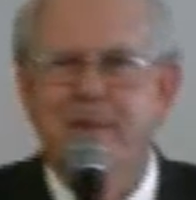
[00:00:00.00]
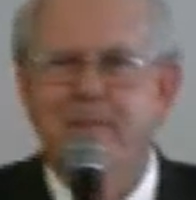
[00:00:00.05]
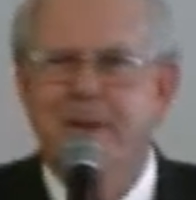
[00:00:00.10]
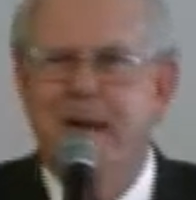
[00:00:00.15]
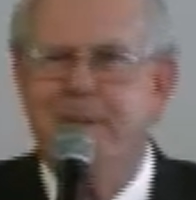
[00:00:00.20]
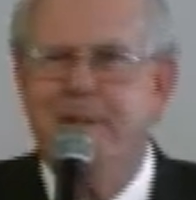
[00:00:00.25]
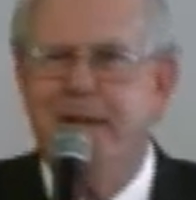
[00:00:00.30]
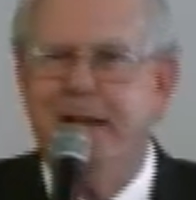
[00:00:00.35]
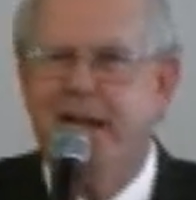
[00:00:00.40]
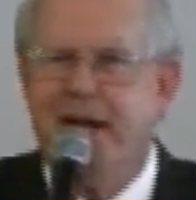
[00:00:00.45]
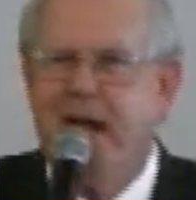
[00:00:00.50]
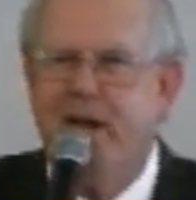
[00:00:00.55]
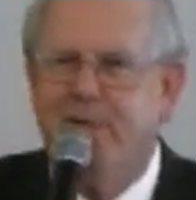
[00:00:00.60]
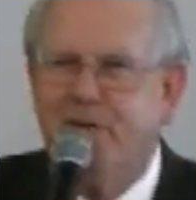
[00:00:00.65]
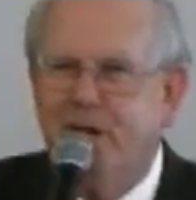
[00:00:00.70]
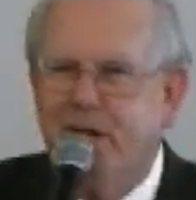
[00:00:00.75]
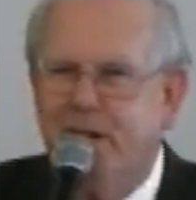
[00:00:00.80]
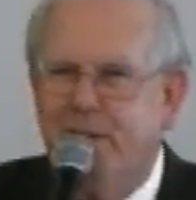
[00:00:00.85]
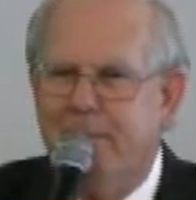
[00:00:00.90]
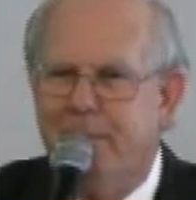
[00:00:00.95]
Better be
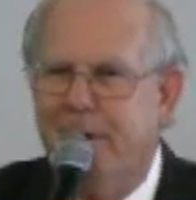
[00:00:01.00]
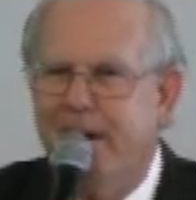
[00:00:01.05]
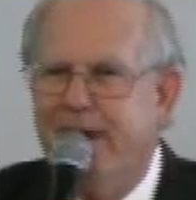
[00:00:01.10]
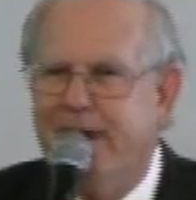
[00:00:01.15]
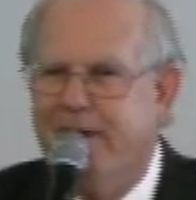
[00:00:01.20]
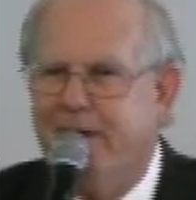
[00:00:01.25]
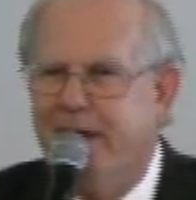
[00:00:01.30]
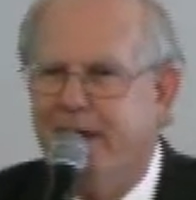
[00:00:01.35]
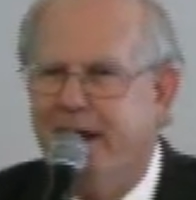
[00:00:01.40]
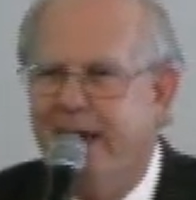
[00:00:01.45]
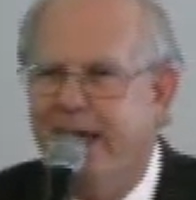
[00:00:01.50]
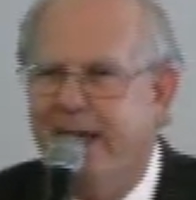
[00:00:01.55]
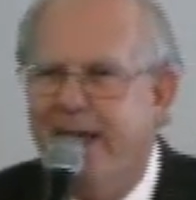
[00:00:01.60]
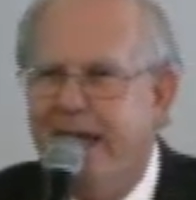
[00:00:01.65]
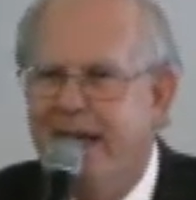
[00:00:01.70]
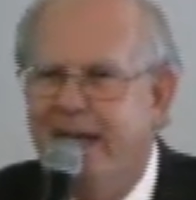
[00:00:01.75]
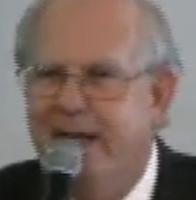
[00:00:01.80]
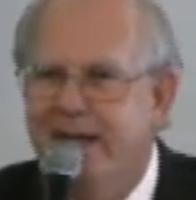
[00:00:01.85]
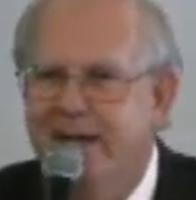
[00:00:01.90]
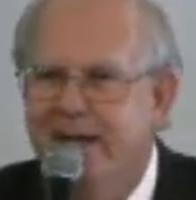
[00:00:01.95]
careful, you're going to break your
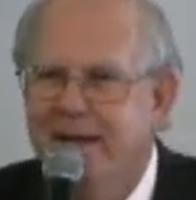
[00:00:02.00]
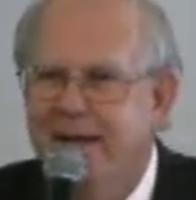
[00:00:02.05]
leg.